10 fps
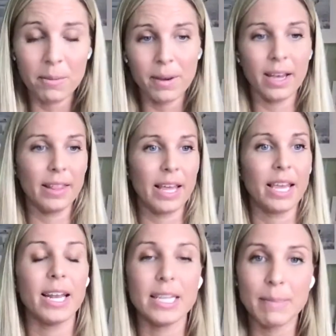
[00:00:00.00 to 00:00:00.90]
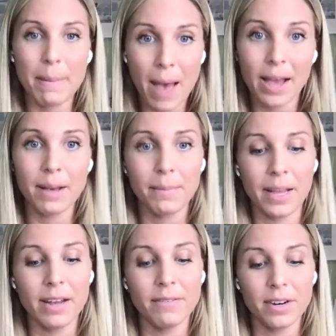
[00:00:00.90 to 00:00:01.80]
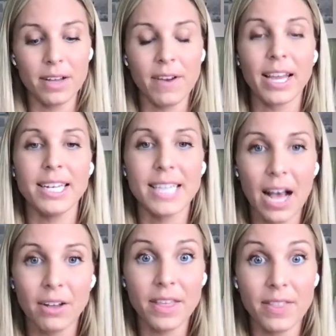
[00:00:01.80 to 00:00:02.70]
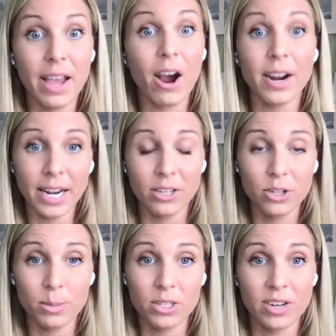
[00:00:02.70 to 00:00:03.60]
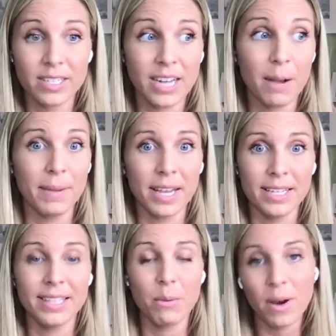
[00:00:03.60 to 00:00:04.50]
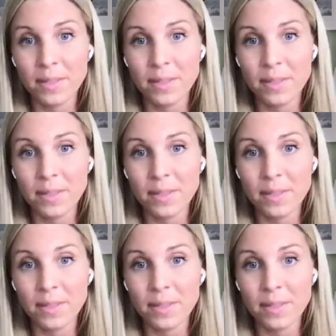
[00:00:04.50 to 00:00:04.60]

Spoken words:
but like it is my backup plan for if I can tell that they are getting super stressed out because they want the